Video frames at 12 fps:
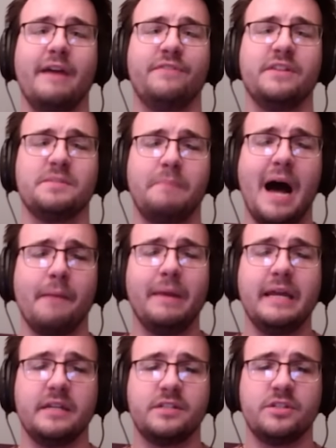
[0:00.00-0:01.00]
if this bomb
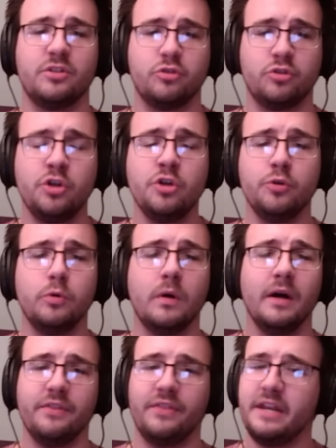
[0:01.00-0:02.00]
hits
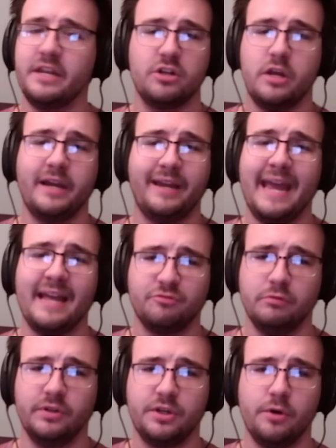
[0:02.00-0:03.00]
2, then it can't
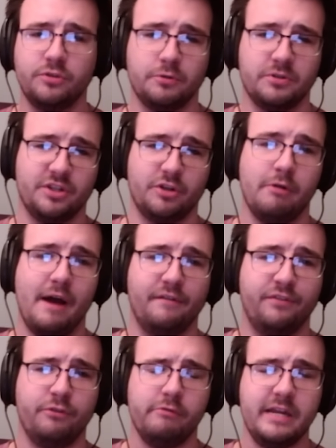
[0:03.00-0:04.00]
really go towards the crowd
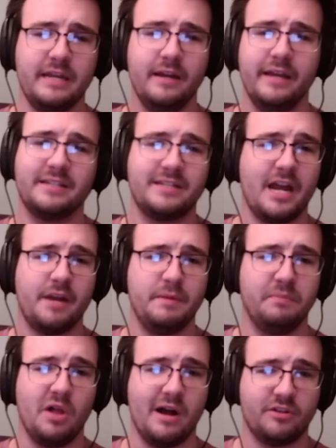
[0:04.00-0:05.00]
of 3. It's got to be
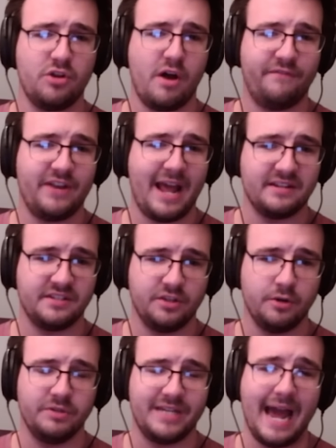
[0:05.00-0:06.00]
blocked off. It has to
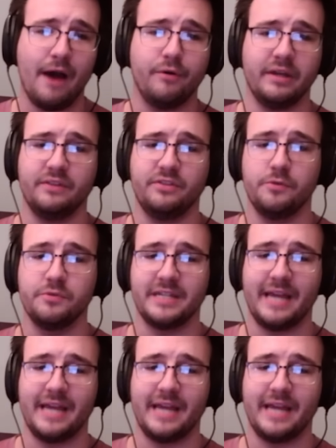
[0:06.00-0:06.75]
go down and get those